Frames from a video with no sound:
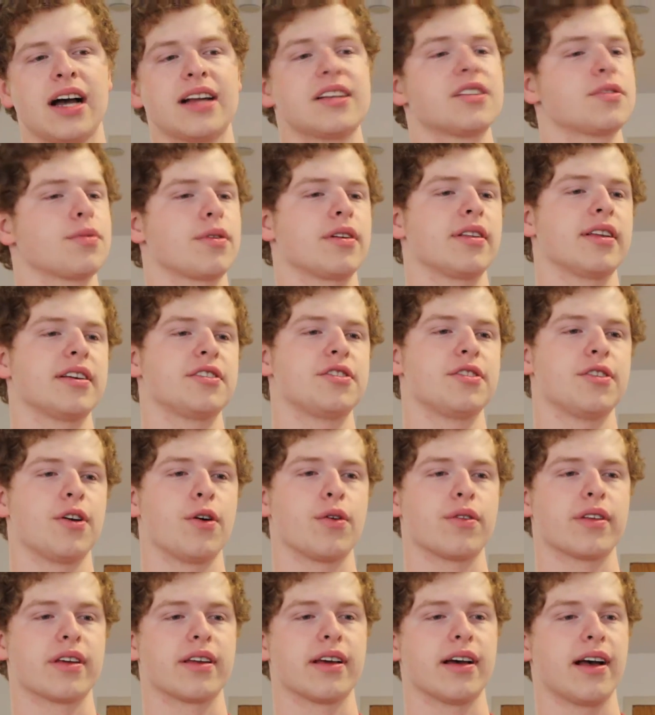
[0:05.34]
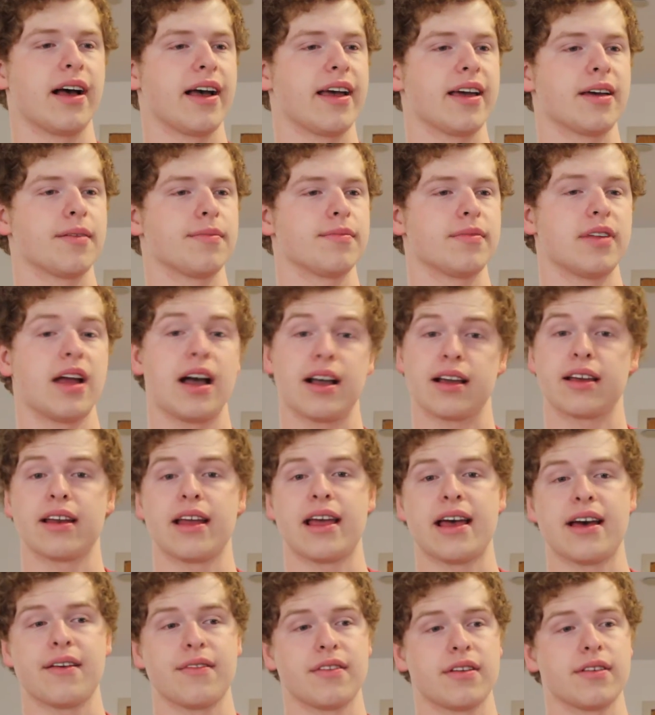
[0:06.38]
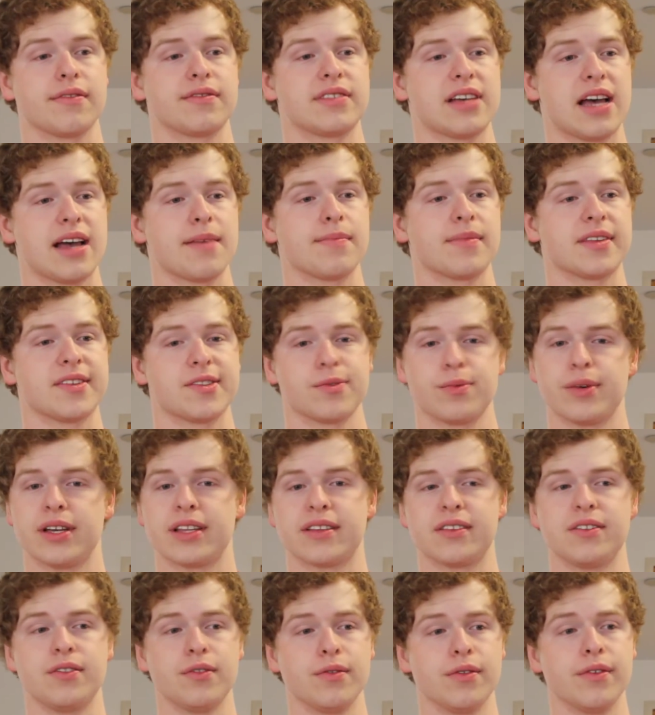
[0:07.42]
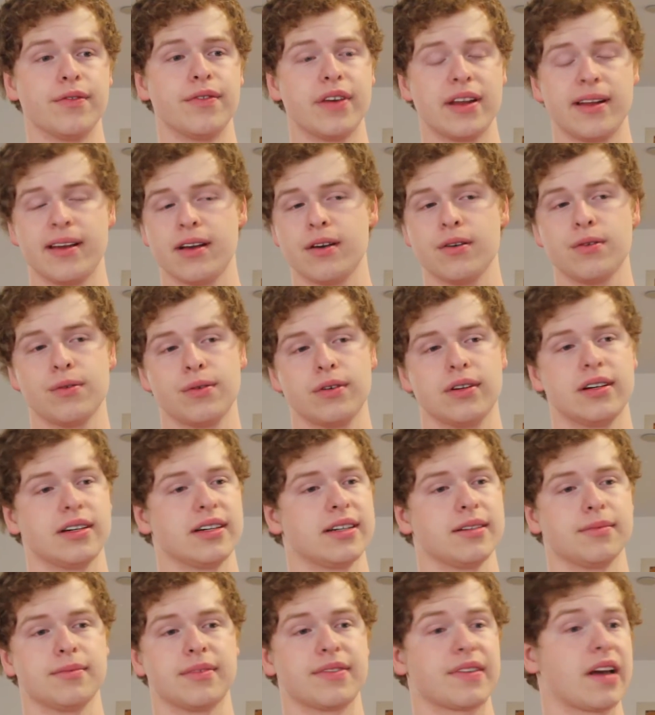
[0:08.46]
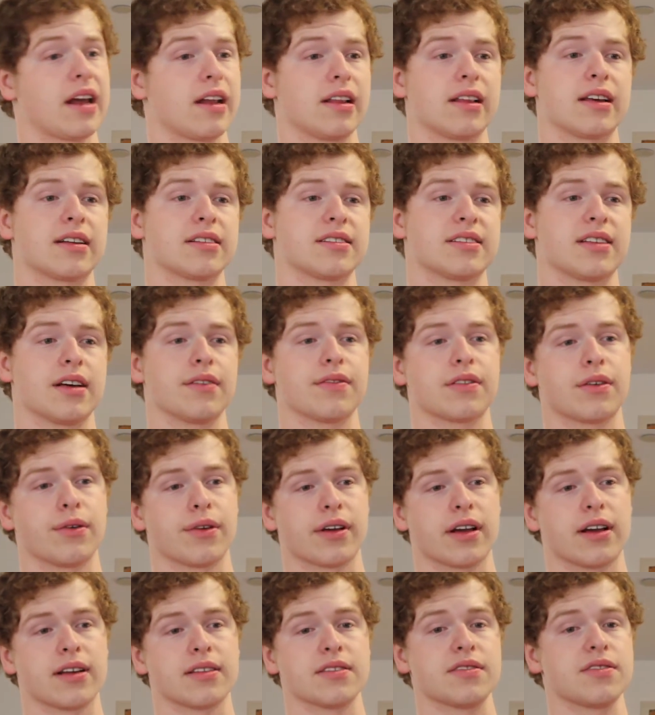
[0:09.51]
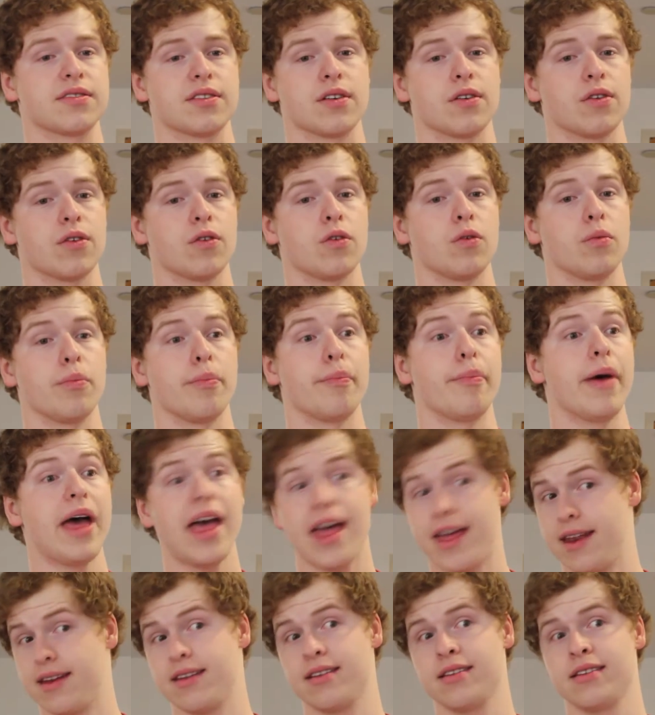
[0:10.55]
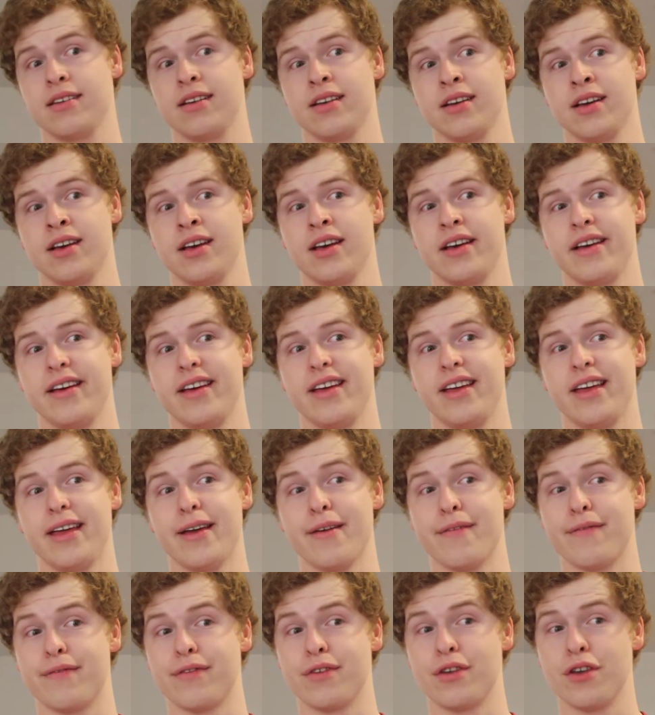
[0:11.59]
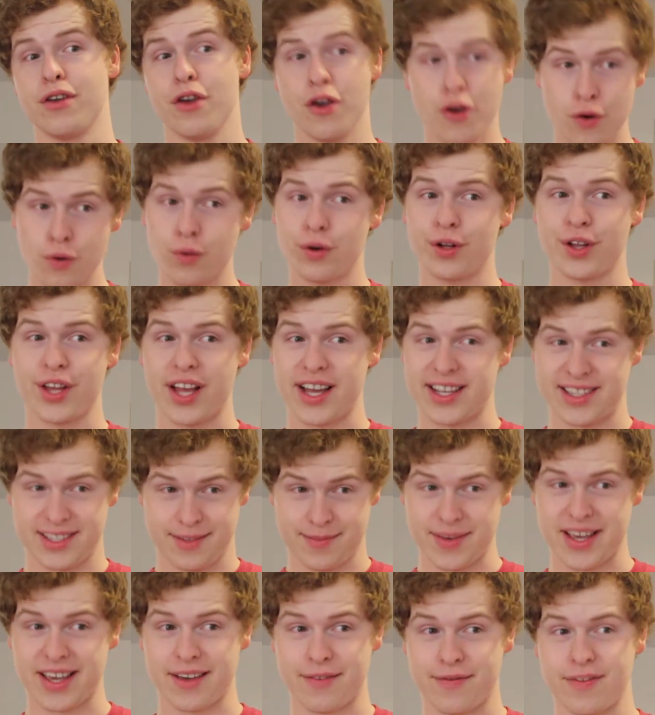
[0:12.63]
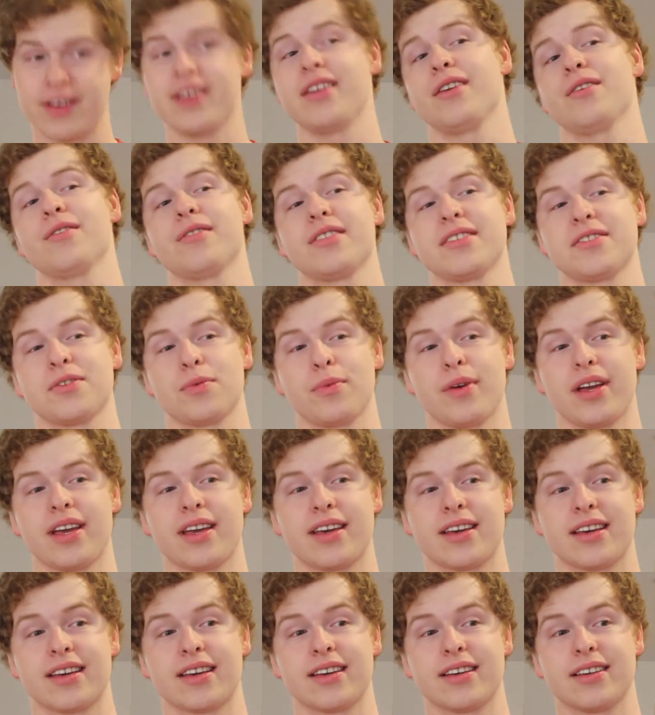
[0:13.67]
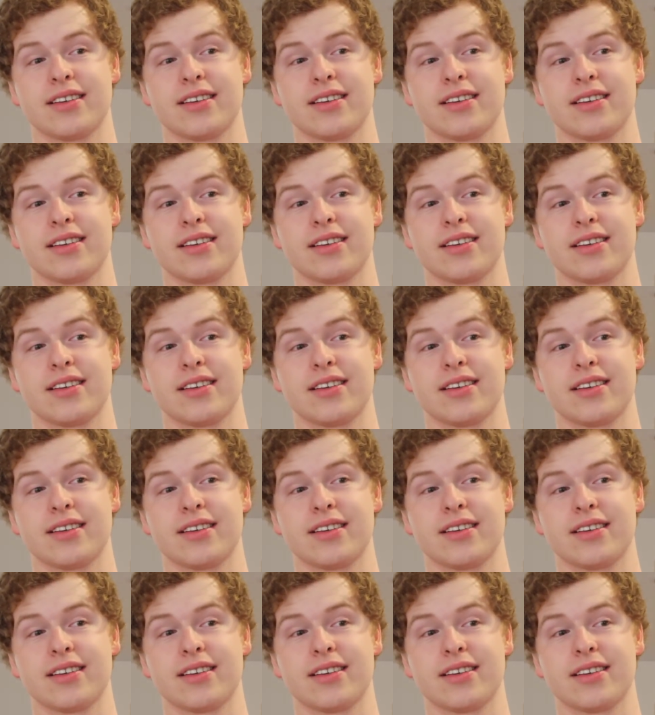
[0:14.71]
I just want to let you know that I am not going to have enough time this week to do the video. Um, I've got a lot of stuff going on. So, Ben, if you would like to make a video this week.